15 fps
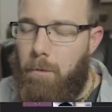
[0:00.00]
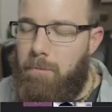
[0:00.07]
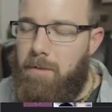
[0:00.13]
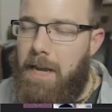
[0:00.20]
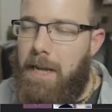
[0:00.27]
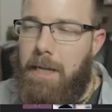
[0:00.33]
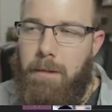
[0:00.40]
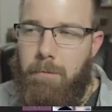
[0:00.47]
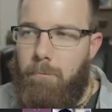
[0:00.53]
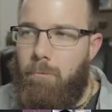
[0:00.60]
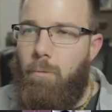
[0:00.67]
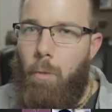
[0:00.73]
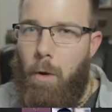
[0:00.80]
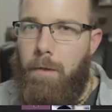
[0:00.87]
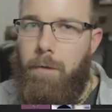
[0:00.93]
Take
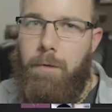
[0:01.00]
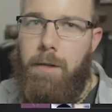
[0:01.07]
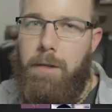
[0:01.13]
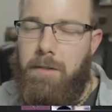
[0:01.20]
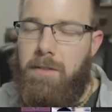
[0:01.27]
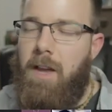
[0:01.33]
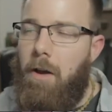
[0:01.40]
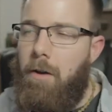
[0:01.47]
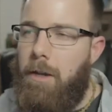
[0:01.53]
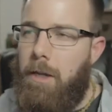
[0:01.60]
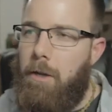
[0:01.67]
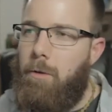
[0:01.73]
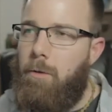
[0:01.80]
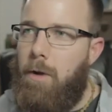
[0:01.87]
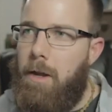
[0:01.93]
what it's telling
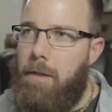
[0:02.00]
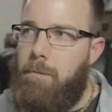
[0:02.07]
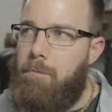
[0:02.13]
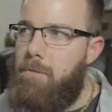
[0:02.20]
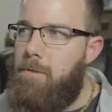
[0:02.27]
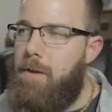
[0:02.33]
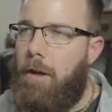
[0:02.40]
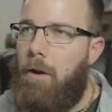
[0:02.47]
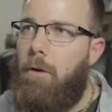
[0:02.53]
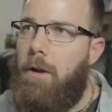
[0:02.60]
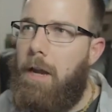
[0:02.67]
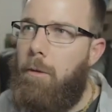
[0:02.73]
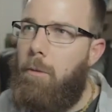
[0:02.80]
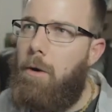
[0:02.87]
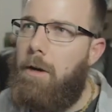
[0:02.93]
you and think,
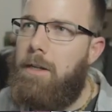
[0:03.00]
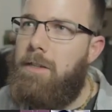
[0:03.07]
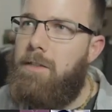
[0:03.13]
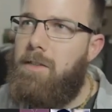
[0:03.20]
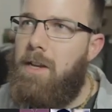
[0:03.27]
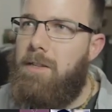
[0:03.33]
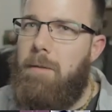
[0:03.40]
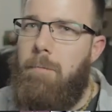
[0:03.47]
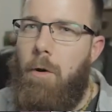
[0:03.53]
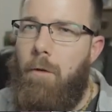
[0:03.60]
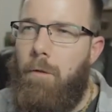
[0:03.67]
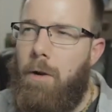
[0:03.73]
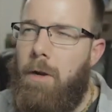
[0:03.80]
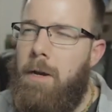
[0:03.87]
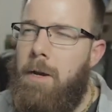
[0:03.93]
okay, well, it says I'm
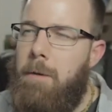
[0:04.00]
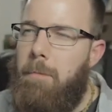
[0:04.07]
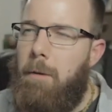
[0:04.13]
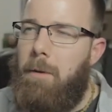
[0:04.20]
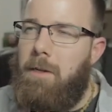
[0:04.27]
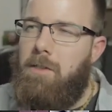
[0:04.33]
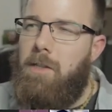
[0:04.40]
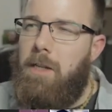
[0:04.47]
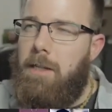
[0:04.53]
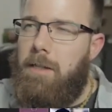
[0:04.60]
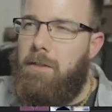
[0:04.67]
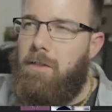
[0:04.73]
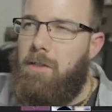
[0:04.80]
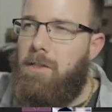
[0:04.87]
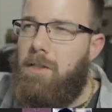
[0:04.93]
over, but my scene
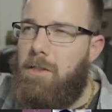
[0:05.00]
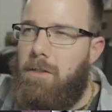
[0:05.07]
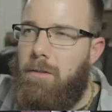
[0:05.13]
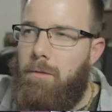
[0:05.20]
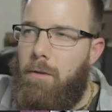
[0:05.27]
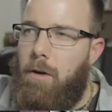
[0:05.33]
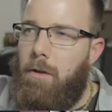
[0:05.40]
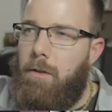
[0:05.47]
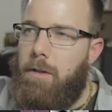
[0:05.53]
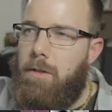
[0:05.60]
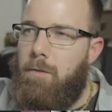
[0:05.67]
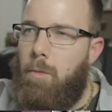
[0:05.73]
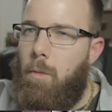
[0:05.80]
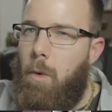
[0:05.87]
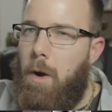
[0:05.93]
consists of all
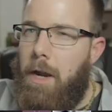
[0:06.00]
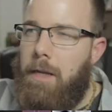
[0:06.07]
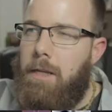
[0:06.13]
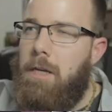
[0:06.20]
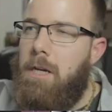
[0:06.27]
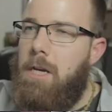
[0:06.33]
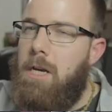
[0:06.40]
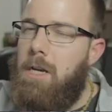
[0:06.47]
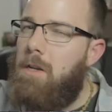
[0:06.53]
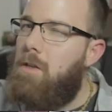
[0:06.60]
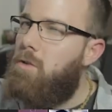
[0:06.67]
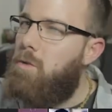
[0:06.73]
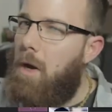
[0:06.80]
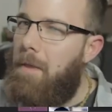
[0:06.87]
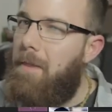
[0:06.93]
this white,
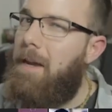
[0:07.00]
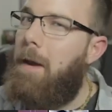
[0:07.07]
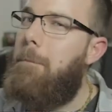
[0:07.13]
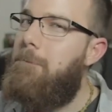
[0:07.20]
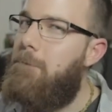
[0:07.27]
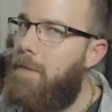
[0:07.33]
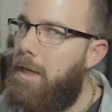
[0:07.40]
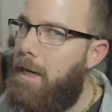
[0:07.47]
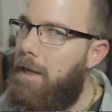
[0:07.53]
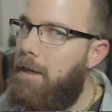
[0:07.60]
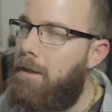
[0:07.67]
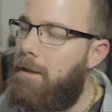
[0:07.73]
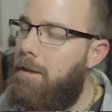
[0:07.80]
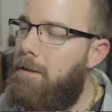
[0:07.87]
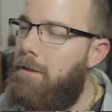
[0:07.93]
so I think I'm fine.